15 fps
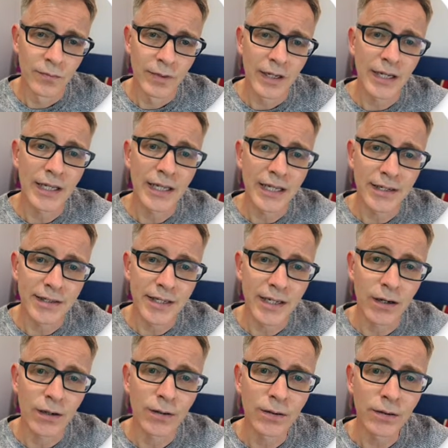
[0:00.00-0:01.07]
Click See
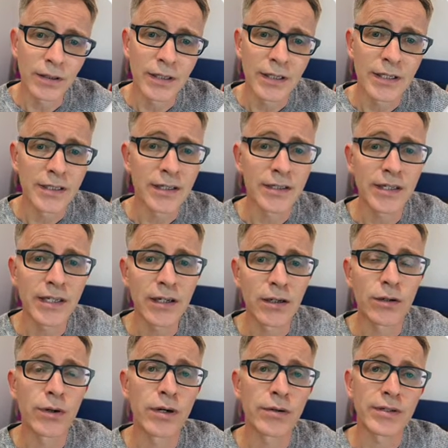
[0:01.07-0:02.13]
All to see your
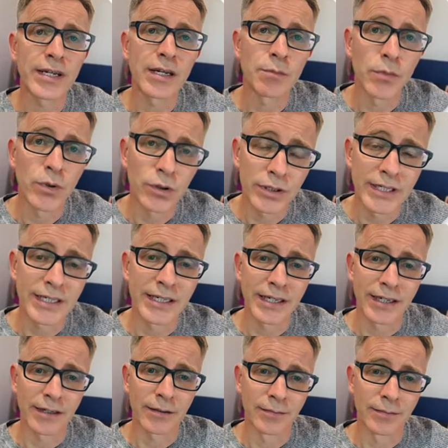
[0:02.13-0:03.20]
quotes in more
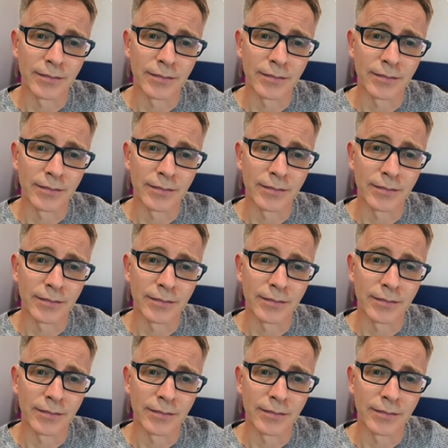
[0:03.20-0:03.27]
detail.